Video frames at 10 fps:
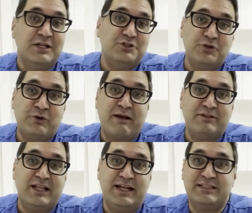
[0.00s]
So you don't have
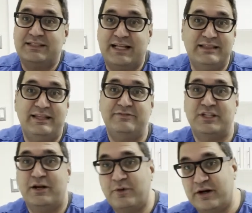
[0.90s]
a dentist that lives
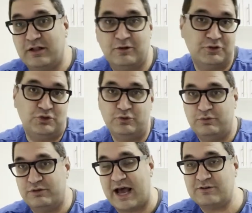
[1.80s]
anywhere close to you,
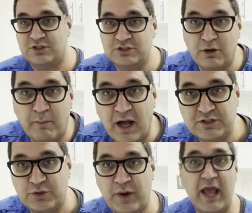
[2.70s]
thousands of
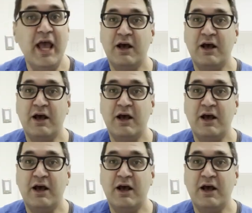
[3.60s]
miles away.